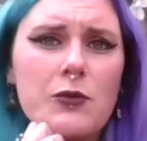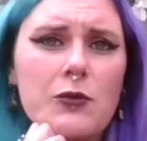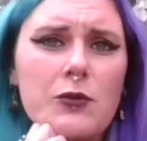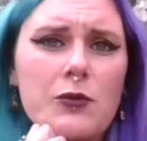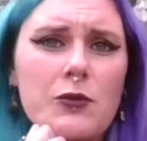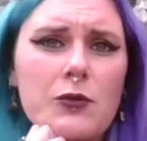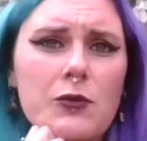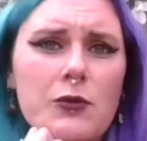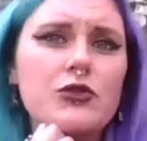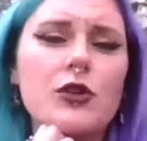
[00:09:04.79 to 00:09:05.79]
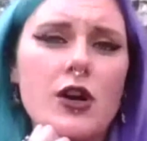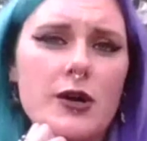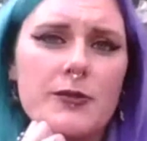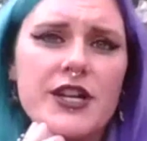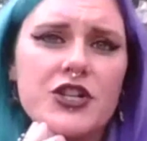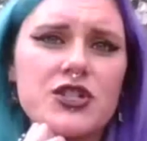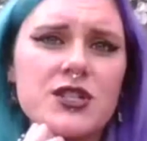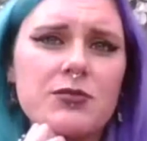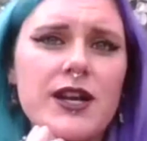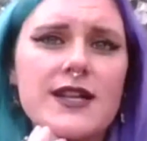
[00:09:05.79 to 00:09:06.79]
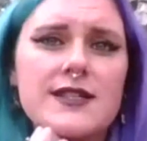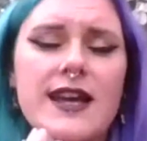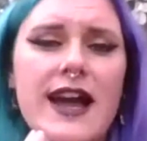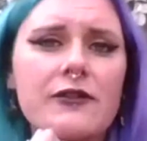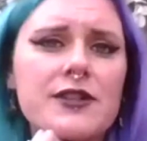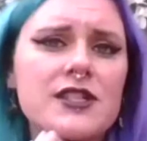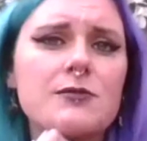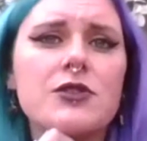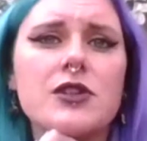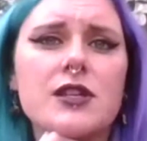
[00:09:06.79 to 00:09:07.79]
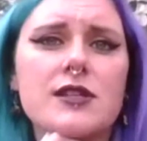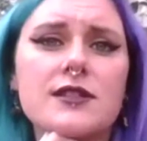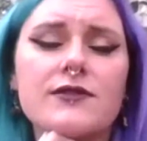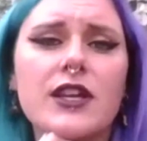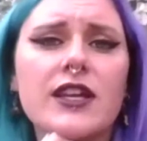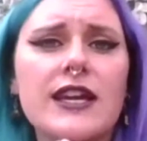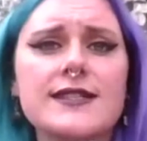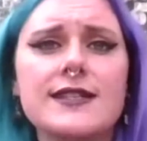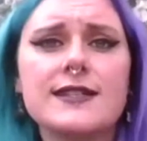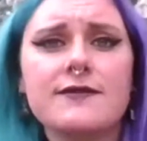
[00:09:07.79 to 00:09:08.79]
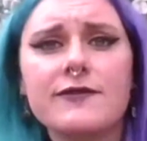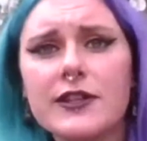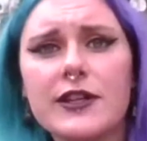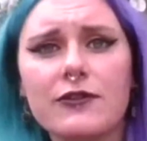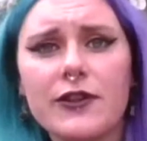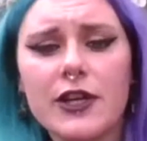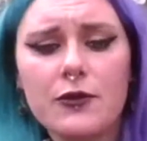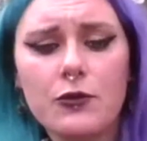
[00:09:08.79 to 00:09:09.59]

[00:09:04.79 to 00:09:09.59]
We distribute harm reduction supplies to at-risk communities living in Kensington, Philadelphia,